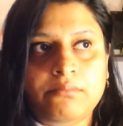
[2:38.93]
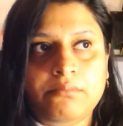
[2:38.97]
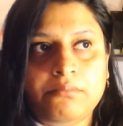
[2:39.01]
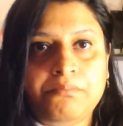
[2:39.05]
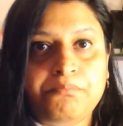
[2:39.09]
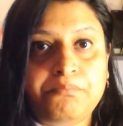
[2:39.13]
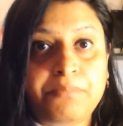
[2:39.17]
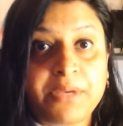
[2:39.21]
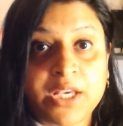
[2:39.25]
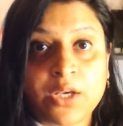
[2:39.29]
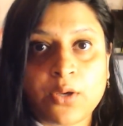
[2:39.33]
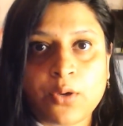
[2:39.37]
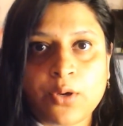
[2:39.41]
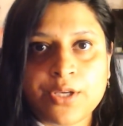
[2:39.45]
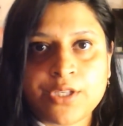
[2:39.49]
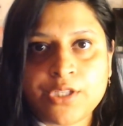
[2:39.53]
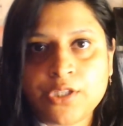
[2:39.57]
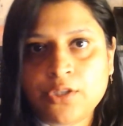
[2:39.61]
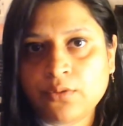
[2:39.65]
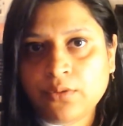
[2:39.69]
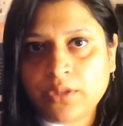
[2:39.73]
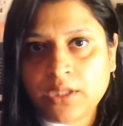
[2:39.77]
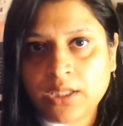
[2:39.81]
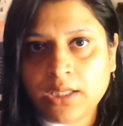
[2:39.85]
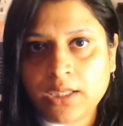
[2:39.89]

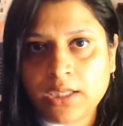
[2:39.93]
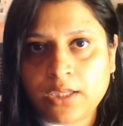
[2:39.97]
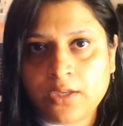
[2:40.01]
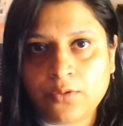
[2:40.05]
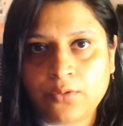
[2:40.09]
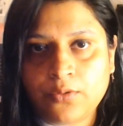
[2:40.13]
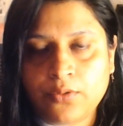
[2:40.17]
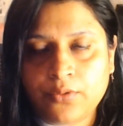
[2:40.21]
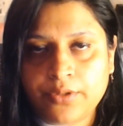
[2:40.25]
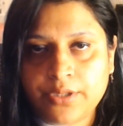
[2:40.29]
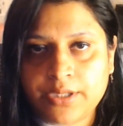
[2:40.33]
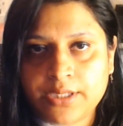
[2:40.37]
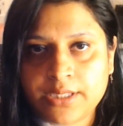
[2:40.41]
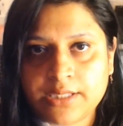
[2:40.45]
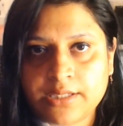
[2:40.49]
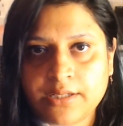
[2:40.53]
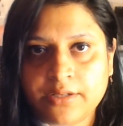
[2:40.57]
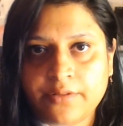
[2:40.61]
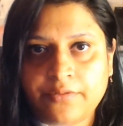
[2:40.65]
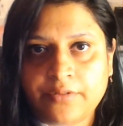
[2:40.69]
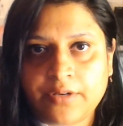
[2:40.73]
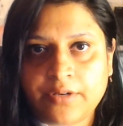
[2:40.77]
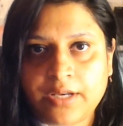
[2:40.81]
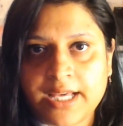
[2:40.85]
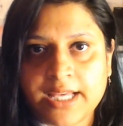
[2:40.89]
because you think you don't
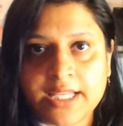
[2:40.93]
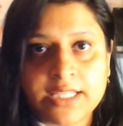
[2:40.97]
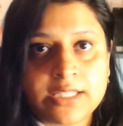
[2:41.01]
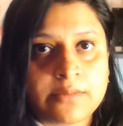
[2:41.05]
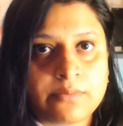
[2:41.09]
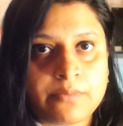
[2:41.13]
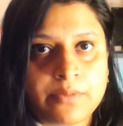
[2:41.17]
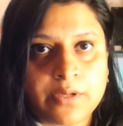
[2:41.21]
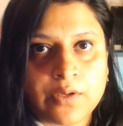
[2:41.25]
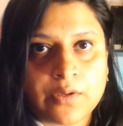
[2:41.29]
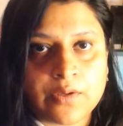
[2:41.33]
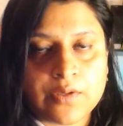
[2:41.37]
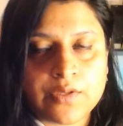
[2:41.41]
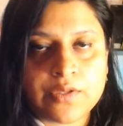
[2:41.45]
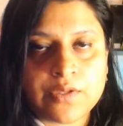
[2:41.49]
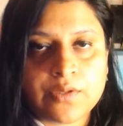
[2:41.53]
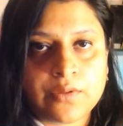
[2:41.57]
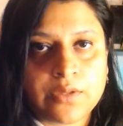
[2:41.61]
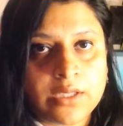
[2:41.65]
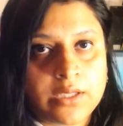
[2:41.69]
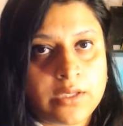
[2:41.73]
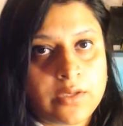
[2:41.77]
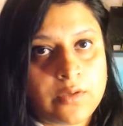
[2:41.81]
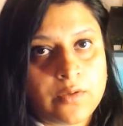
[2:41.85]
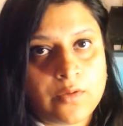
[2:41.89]
deserve clients, because you
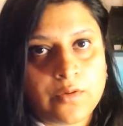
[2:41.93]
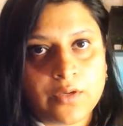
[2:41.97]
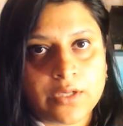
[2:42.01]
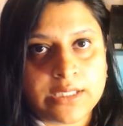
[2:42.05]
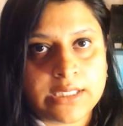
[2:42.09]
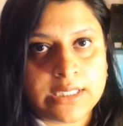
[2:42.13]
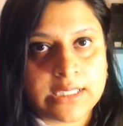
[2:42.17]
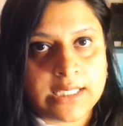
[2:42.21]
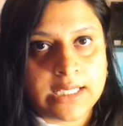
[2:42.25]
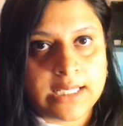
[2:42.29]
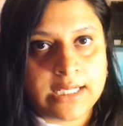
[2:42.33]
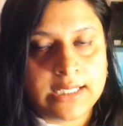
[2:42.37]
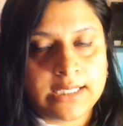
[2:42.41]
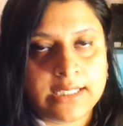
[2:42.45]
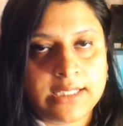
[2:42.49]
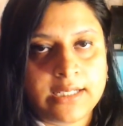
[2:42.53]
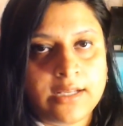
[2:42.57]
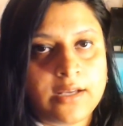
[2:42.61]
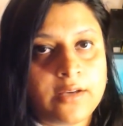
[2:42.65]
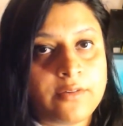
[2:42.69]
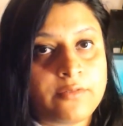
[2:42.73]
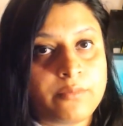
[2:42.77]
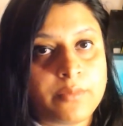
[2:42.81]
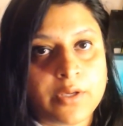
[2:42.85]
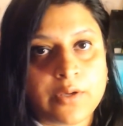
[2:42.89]
think you're not skilled
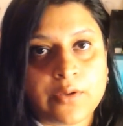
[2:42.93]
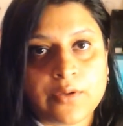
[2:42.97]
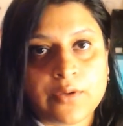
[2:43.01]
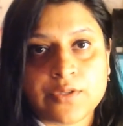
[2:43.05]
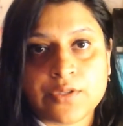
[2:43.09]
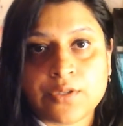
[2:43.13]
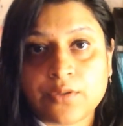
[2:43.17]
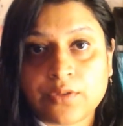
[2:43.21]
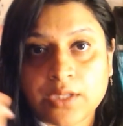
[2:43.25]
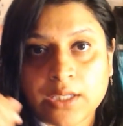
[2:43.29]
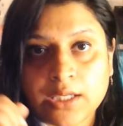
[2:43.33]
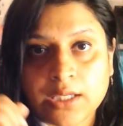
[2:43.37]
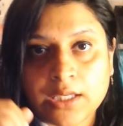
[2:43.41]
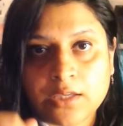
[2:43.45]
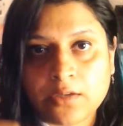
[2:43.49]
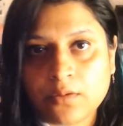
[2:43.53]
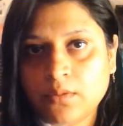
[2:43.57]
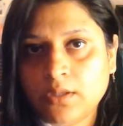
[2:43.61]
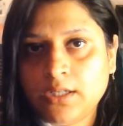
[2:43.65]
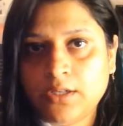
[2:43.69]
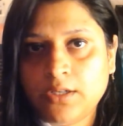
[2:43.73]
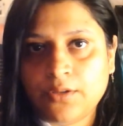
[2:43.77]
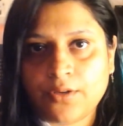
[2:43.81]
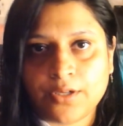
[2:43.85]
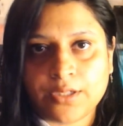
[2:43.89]
enough, because you think
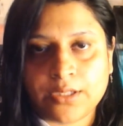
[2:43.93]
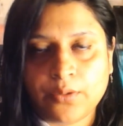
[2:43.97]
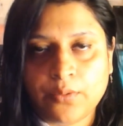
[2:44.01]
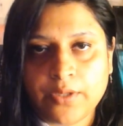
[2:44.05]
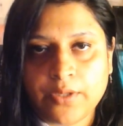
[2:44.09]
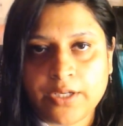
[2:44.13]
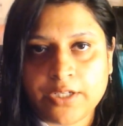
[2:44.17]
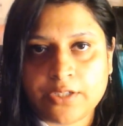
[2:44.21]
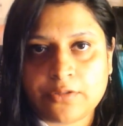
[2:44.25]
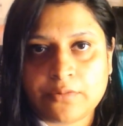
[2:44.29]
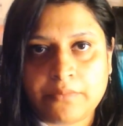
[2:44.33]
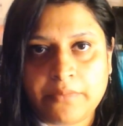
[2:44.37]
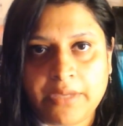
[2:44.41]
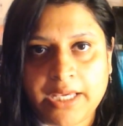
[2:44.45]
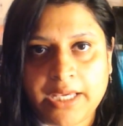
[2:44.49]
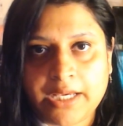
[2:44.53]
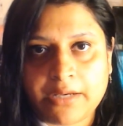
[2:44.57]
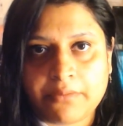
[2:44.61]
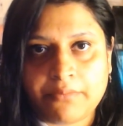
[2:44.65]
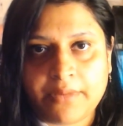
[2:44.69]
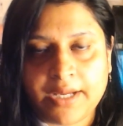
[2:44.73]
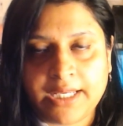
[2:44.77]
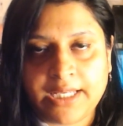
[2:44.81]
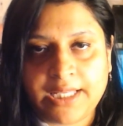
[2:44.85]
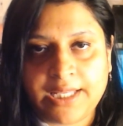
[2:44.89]
you are not going to
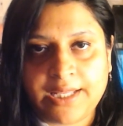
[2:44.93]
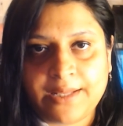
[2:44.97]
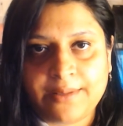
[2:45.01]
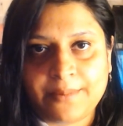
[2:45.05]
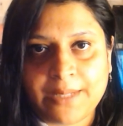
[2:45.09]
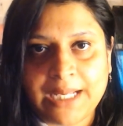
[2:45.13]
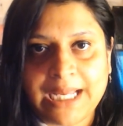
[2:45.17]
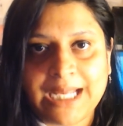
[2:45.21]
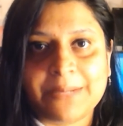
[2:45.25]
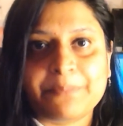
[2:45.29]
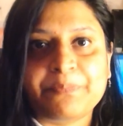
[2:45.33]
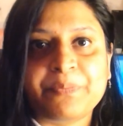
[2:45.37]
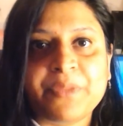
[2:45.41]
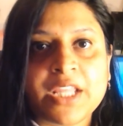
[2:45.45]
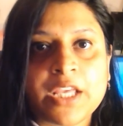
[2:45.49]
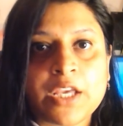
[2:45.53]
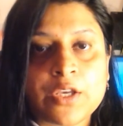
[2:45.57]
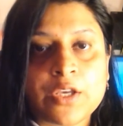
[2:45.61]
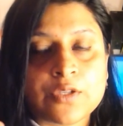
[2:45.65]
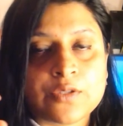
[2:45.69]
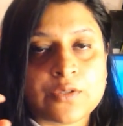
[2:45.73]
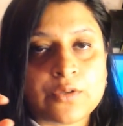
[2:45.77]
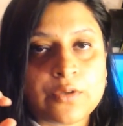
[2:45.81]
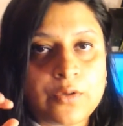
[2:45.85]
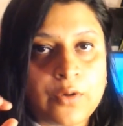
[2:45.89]
make money, right?
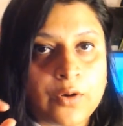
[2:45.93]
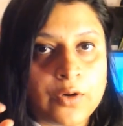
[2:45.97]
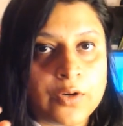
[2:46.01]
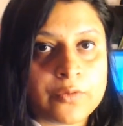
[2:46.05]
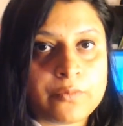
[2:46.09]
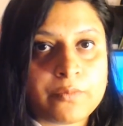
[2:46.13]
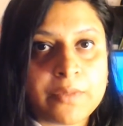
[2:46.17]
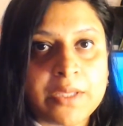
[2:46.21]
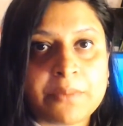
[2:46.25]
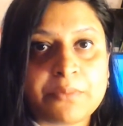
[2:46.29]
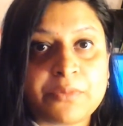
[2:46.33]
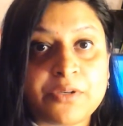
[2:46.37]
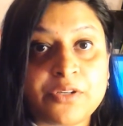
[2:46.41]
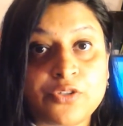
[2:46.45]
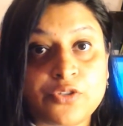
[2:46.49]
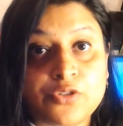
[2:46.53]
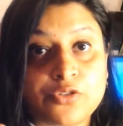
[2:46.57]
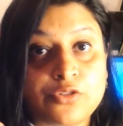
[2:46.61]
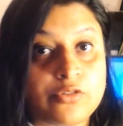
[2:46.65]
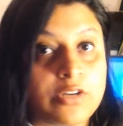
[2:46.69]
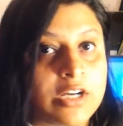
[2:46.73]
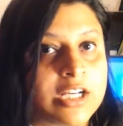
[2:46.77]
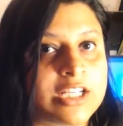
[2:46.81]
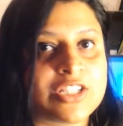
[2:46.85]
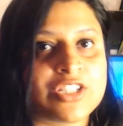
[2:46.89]
So a lot of people
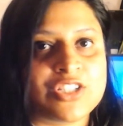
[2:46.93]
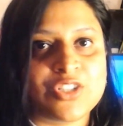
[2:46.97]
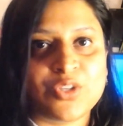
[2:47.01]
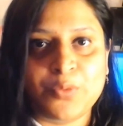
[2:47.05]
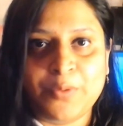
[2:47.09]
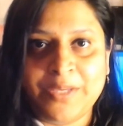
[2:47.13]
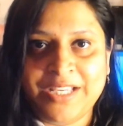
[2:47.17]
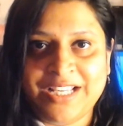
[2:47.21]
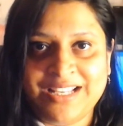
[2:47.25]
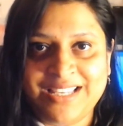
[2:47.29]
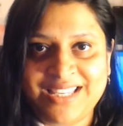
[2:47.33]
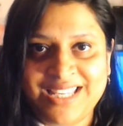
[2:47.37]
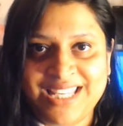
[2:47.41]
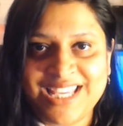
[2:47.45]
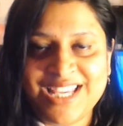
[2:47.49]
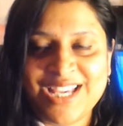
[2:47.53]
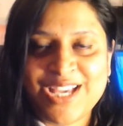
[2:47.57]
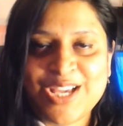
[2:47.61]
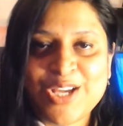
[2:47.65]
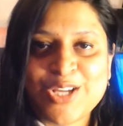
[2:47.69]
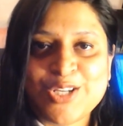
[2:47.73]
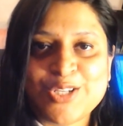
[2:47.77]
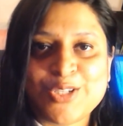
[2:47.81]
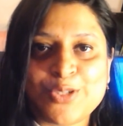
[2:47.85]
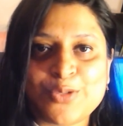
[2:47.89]
rush quickly
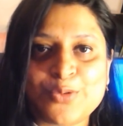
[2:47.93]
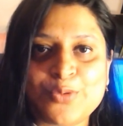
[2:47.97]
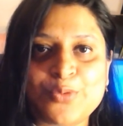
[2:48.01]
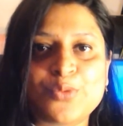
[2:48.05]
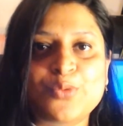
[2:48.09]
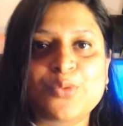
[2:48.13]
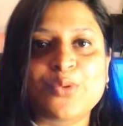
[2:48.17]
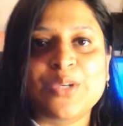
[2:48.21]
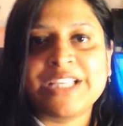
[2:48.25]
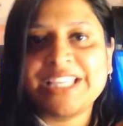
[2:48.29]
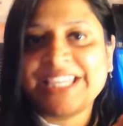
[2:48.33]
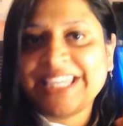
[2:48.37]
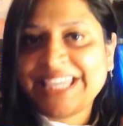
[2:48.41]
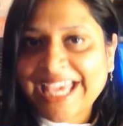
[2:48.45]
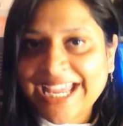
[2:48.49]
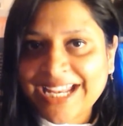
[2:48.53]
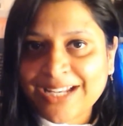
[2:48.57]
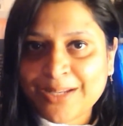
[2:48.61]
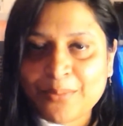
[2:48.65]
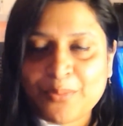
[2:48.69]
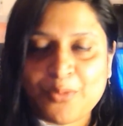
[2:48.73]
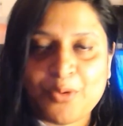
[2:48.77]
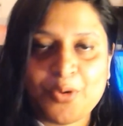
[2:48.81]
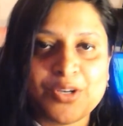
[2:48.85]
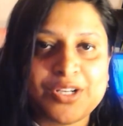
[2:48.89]
to
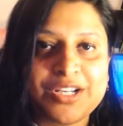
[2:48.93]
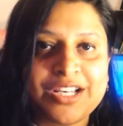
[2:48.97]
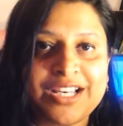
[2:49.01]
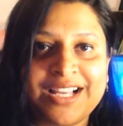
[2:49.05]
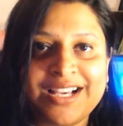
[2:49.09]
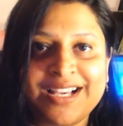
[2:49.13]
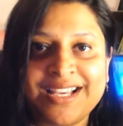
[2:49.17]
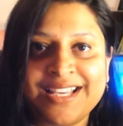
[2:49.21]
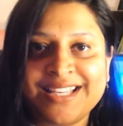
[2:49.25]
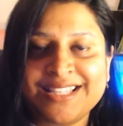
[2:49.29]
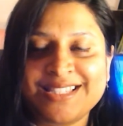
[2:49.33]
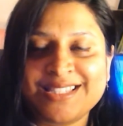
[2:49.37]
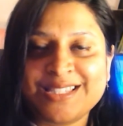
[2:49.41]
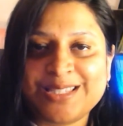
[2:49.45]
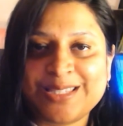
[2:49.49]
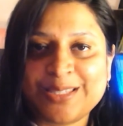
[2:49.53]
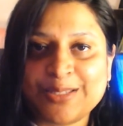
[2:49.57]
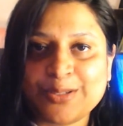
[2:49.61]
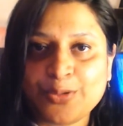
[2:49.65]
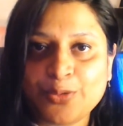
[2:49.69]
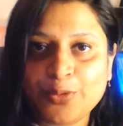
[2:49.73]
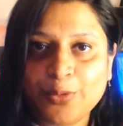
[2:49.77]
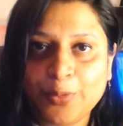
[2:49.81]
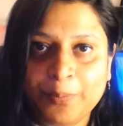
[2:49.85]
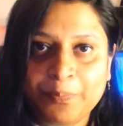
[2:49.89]
get more clients,
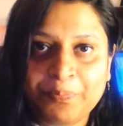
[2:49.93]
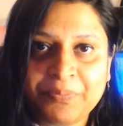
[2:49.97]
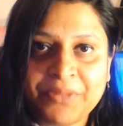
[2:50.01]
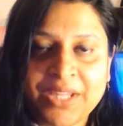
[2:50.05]
to